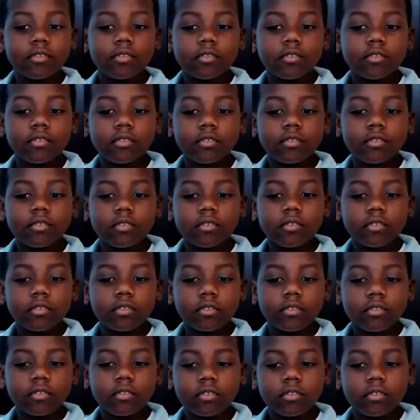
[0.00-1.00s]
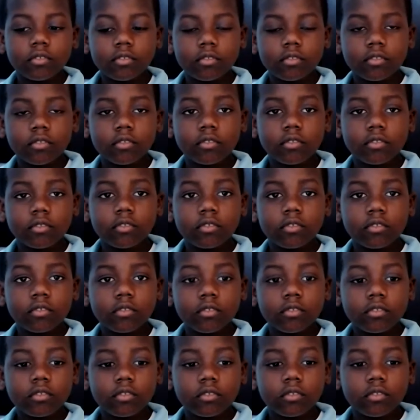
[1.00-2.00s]

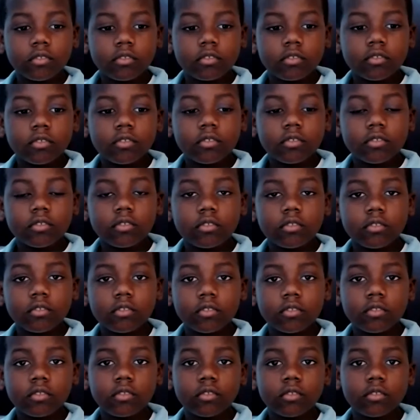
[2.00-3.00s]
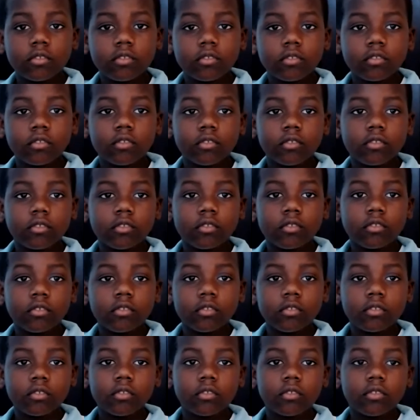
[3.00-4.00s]

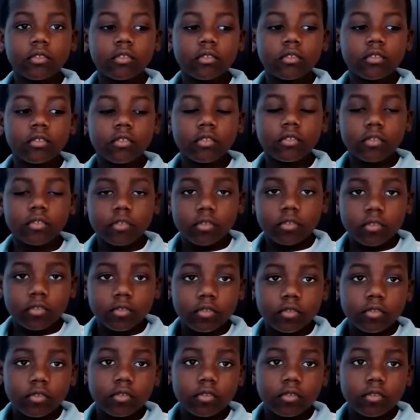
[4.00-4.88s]
(silent)